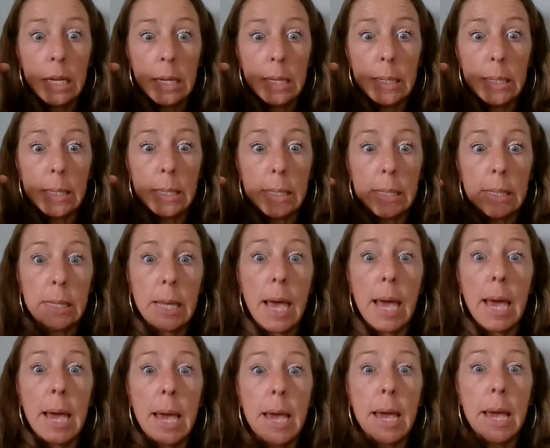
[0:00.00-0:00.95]

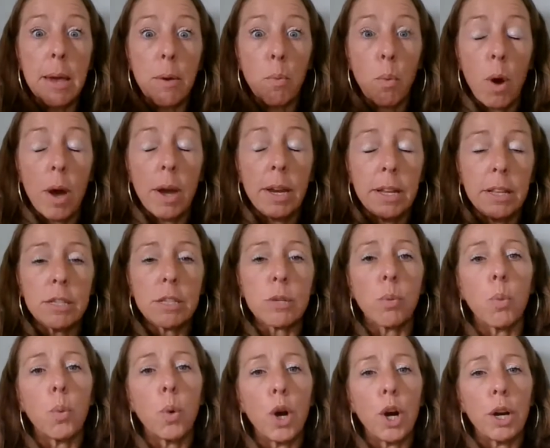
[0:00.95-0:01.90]
say what it's
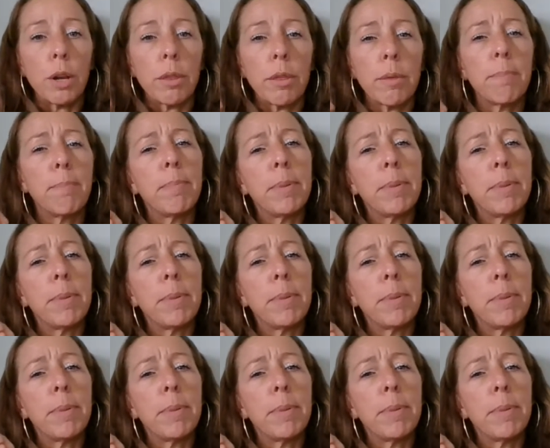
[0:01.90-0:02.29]
worth